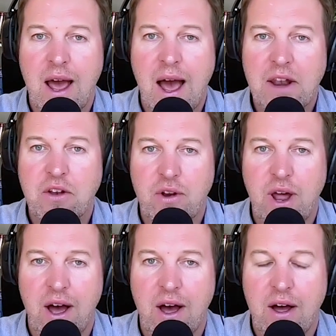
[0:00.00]
hand on
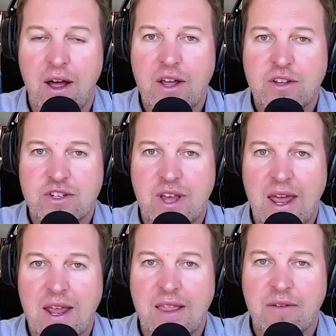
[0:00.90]
heart,
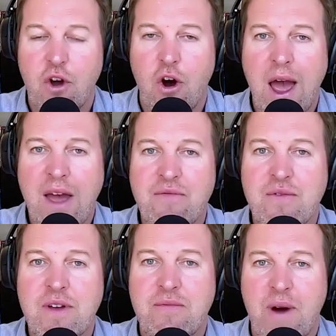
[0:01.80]
say they've got
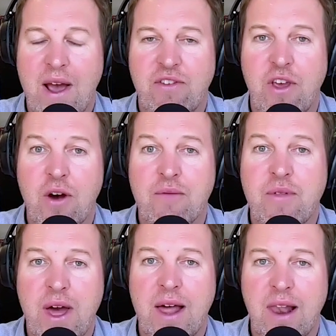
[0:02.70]
every facet of
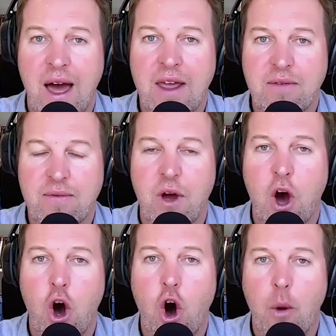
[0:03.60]
their life
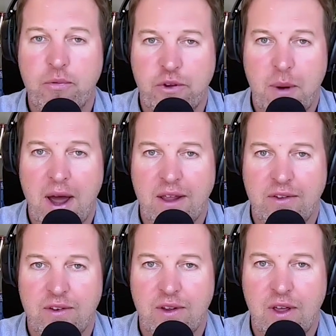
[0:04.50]

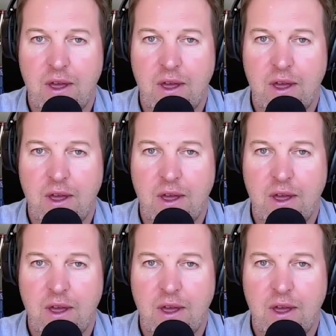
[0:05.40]
optimized.